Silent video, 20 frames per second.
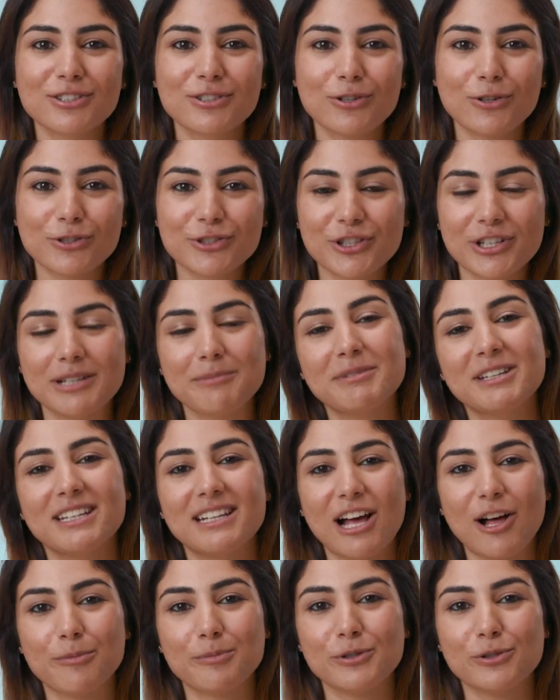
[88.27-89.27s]
Culture Amp can
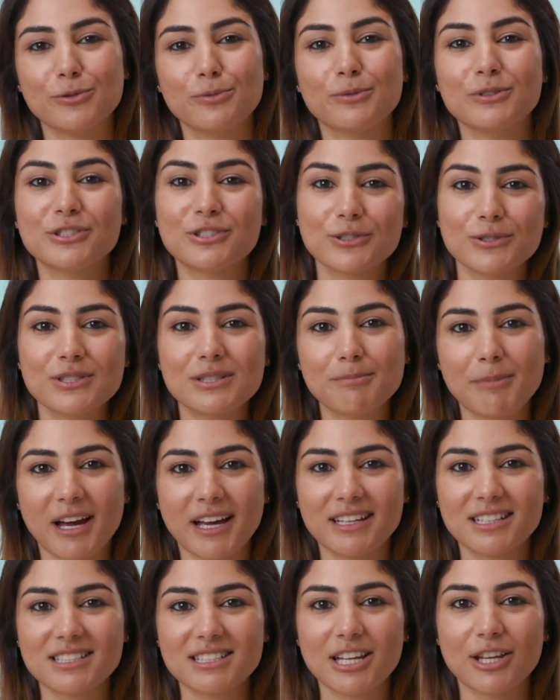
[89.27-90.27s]
help you reduce
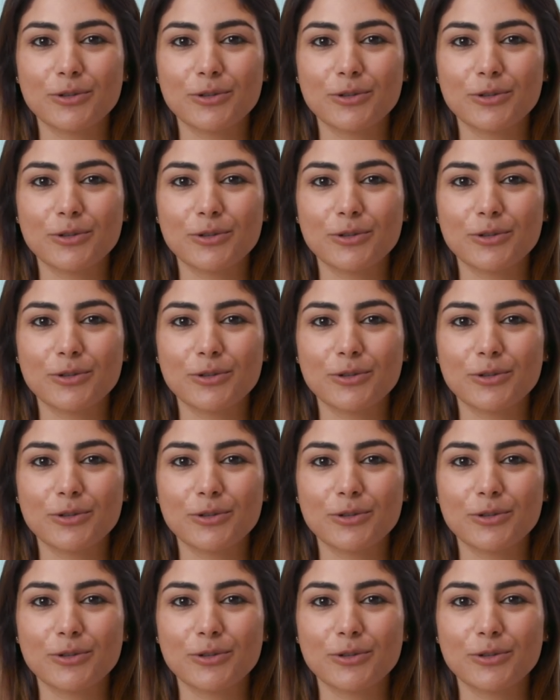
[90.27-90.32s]
bias